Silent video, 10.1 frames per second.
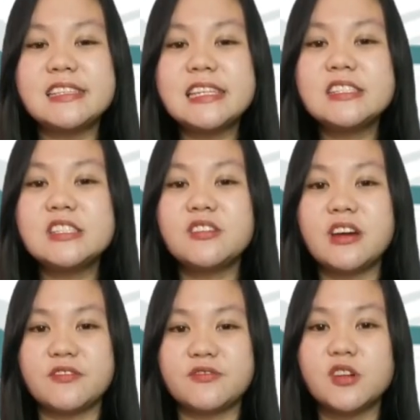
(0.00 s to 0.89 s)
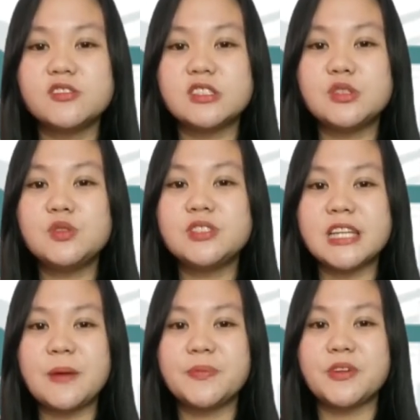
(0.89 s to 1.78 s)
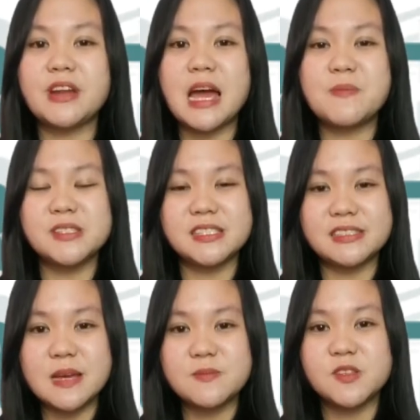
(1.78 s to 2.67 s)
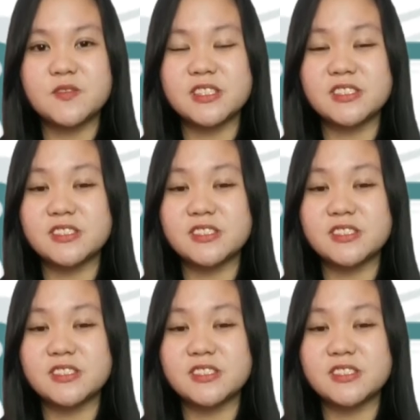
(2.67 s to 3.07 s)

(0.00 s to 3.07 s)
As this year unfolds a new chapter amidst times of